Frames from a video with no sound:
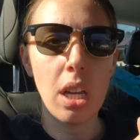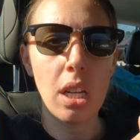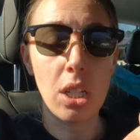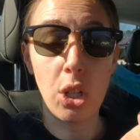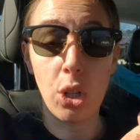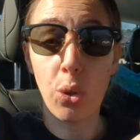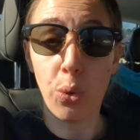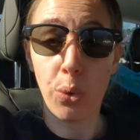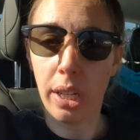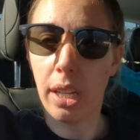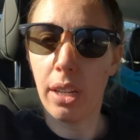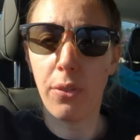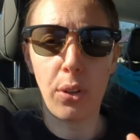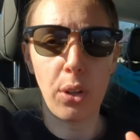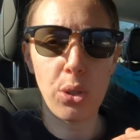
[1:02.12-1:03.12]
degree
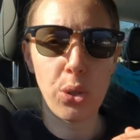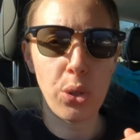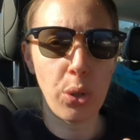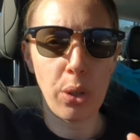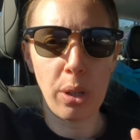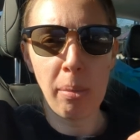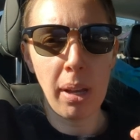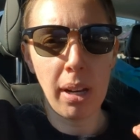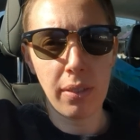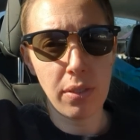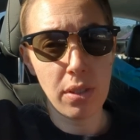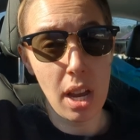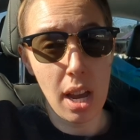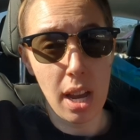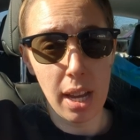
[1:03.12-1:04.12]
for a certain amount of
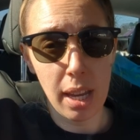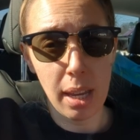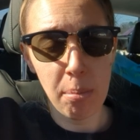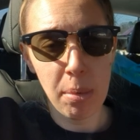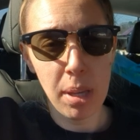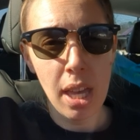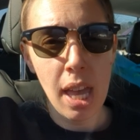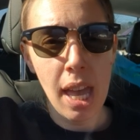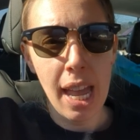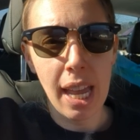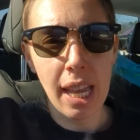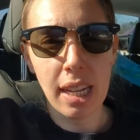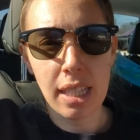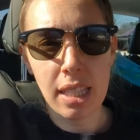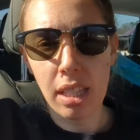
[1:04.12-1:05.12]
time,
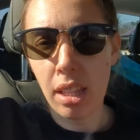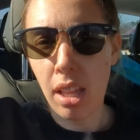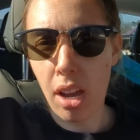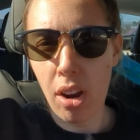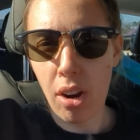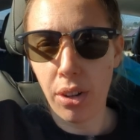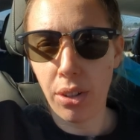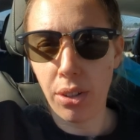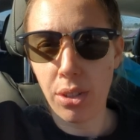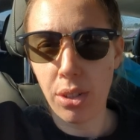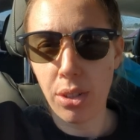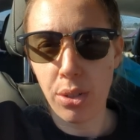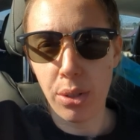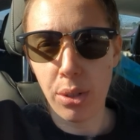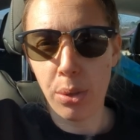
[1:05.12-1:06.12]
and it's a lot harder to
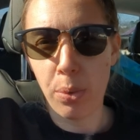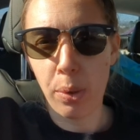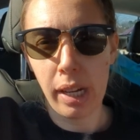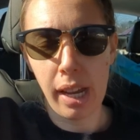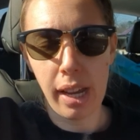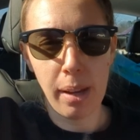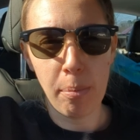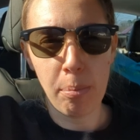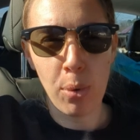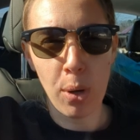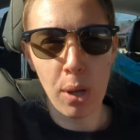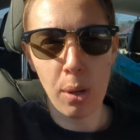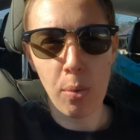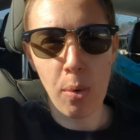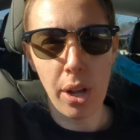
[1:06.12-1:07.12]
do when I
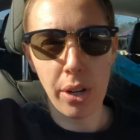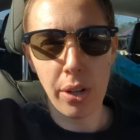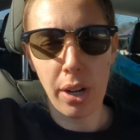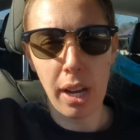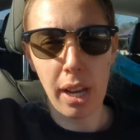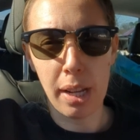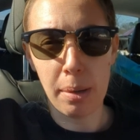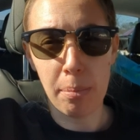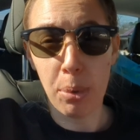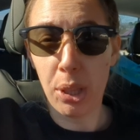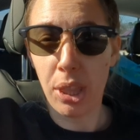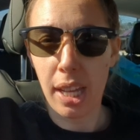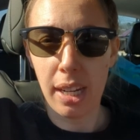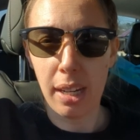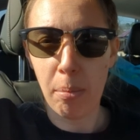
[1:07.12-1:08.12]
boil water and put
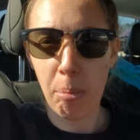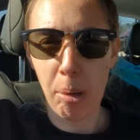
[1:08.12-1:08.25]
that in a